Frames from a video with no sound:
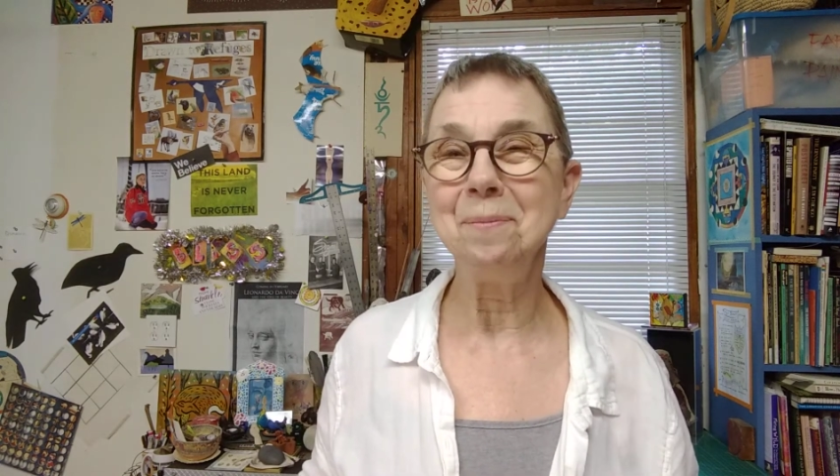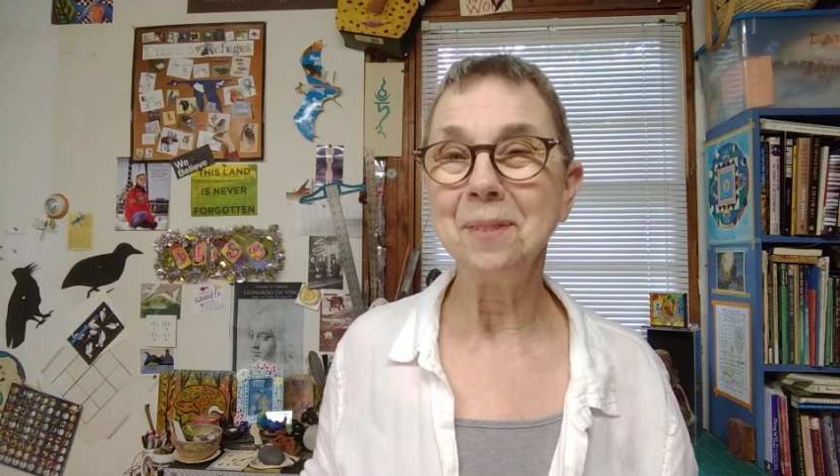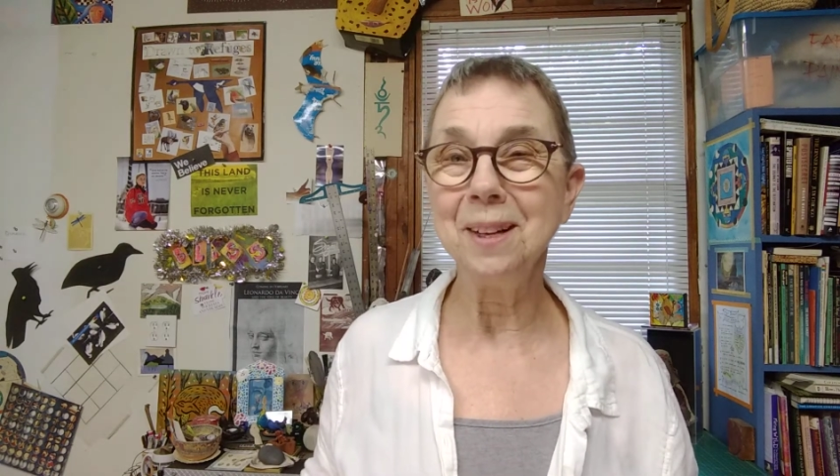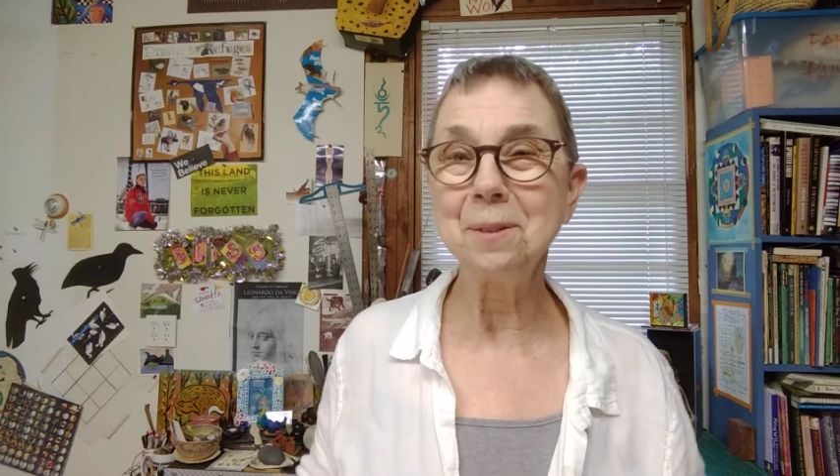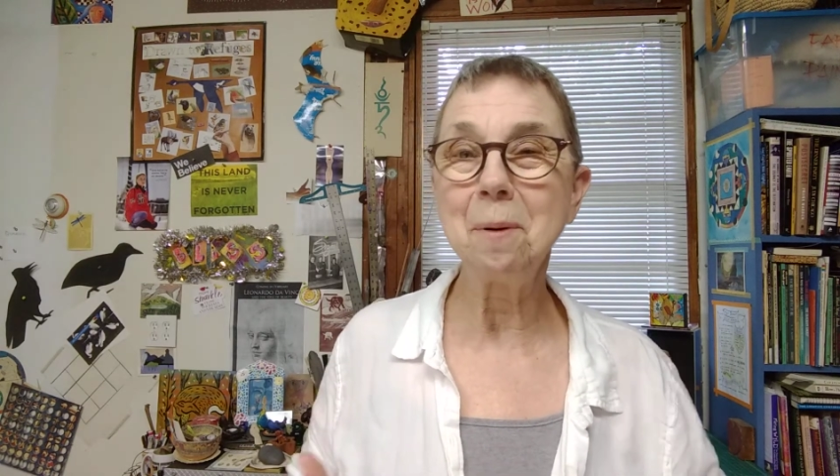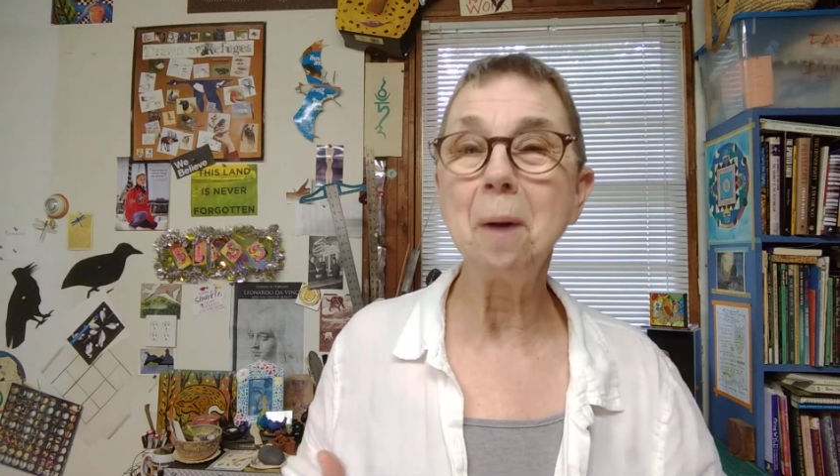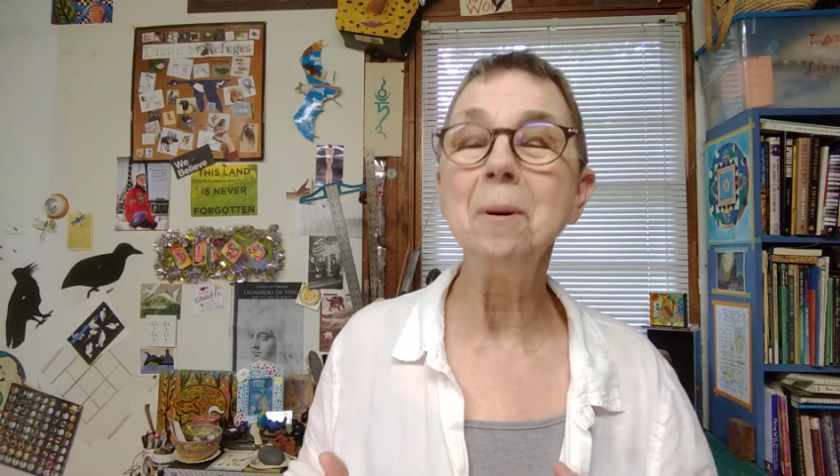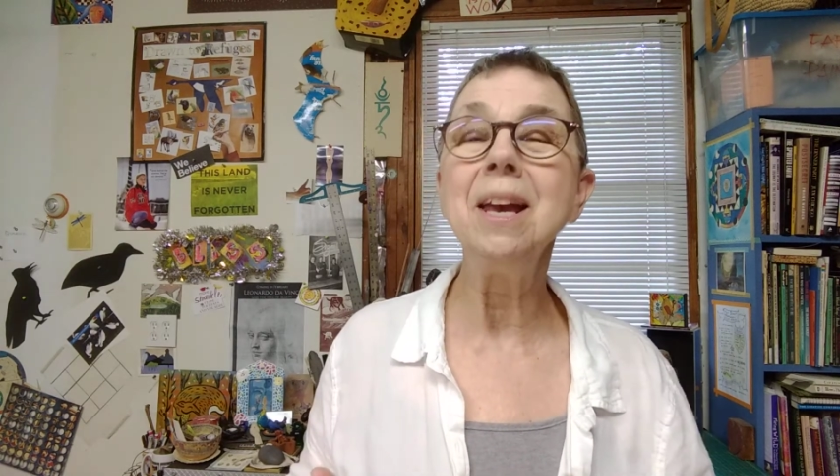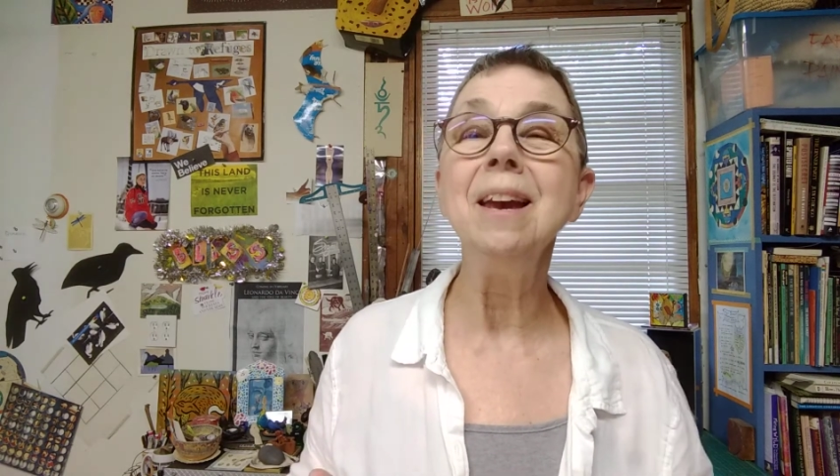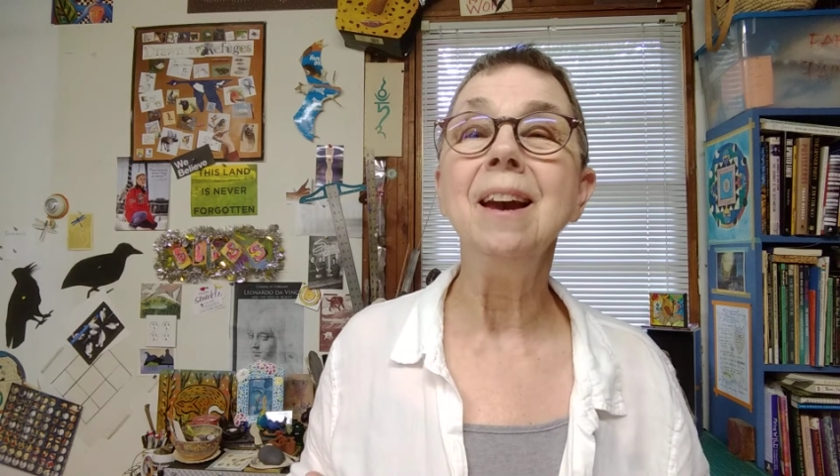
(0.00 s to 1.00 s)
It's where
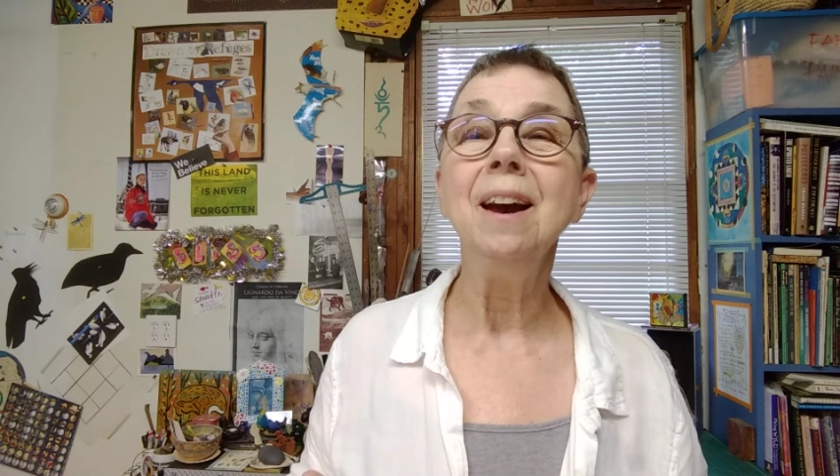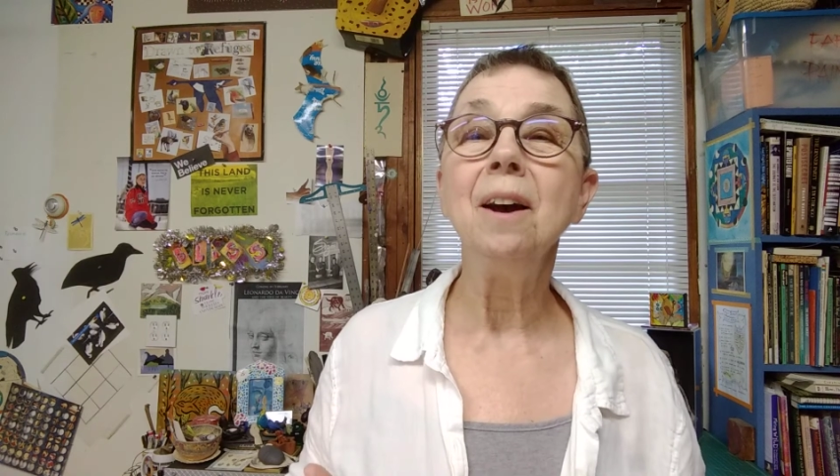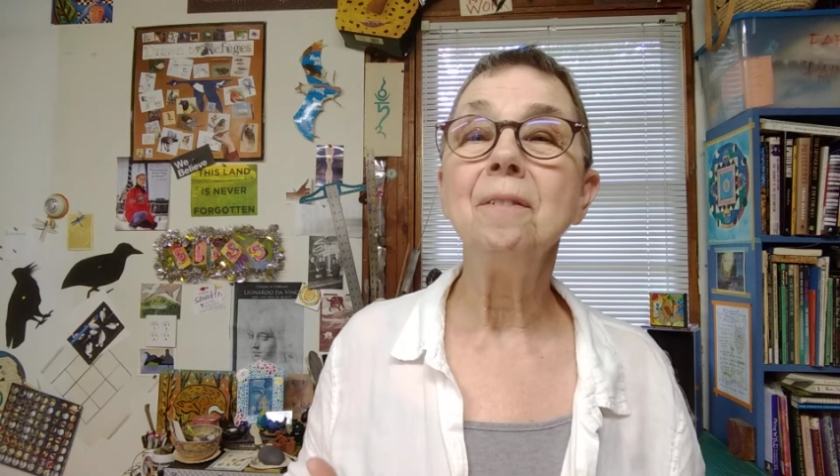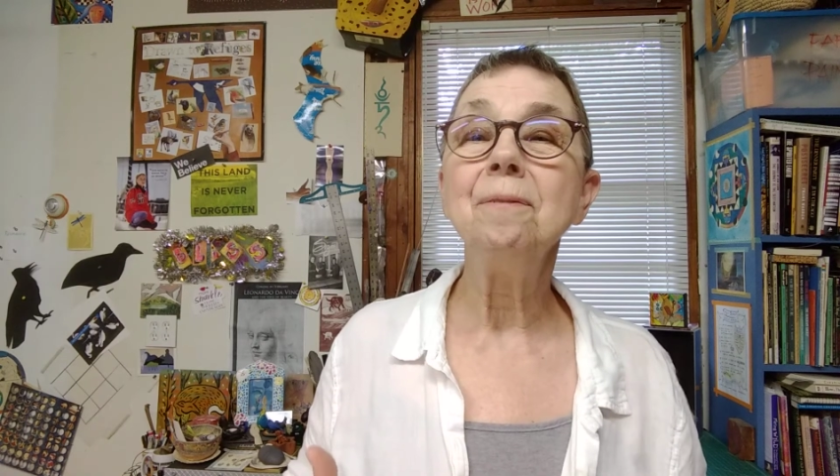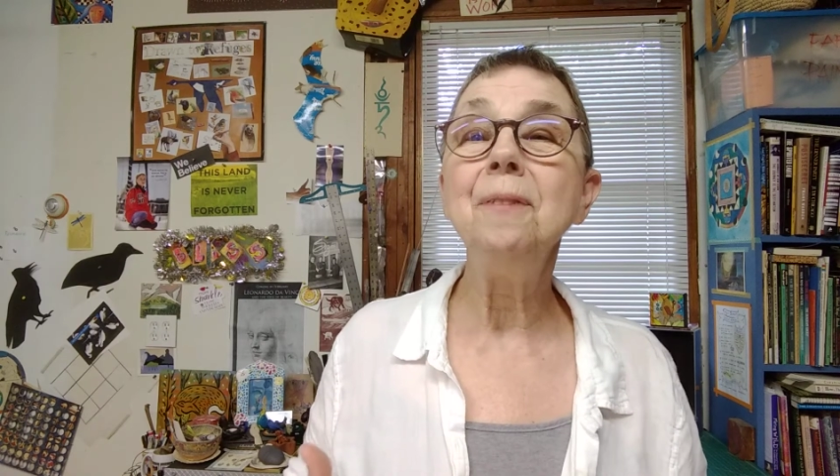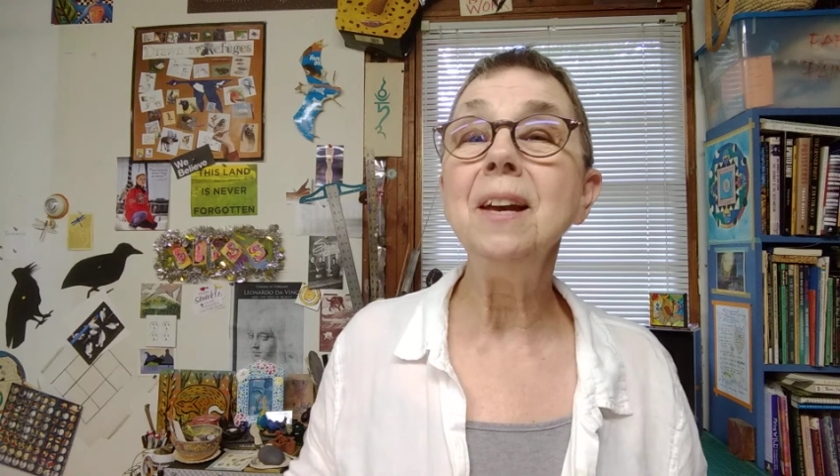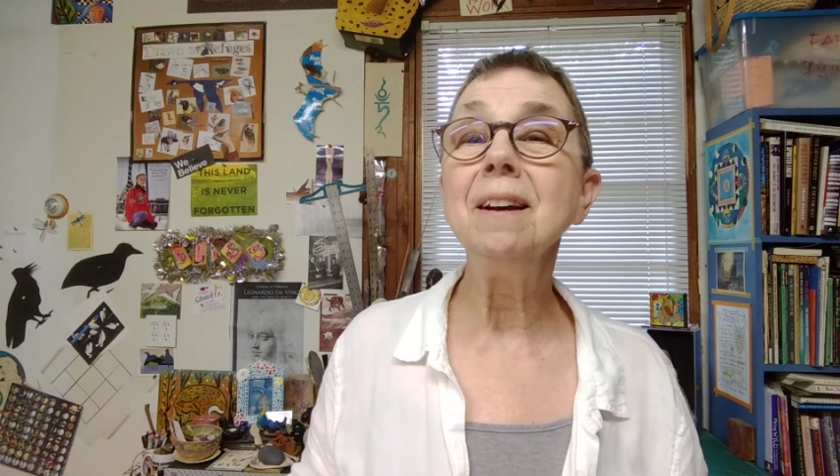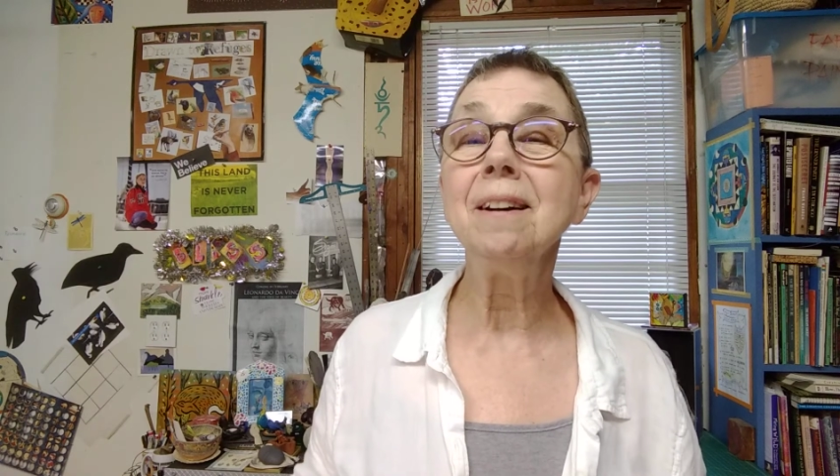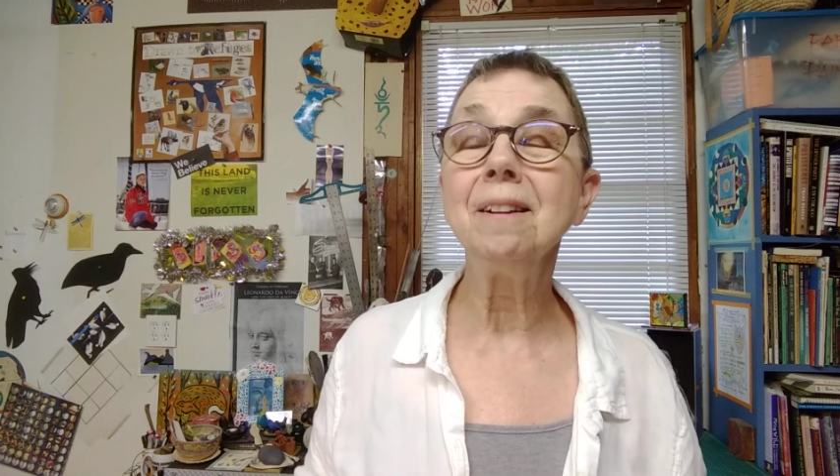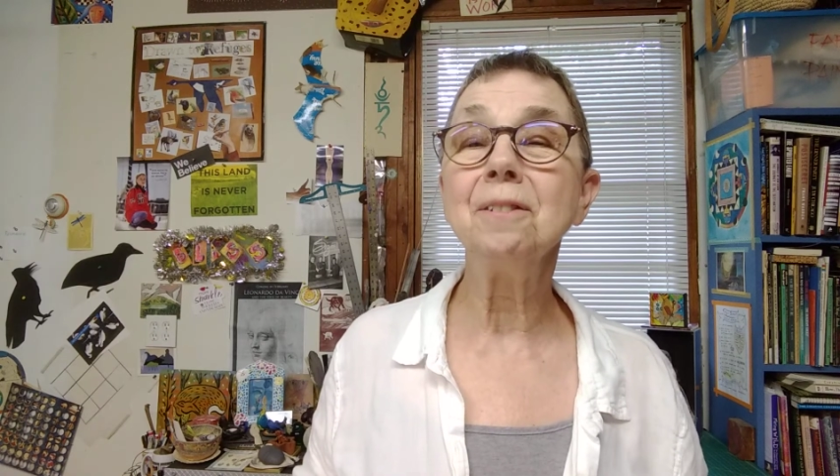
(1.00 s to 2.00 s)
we feel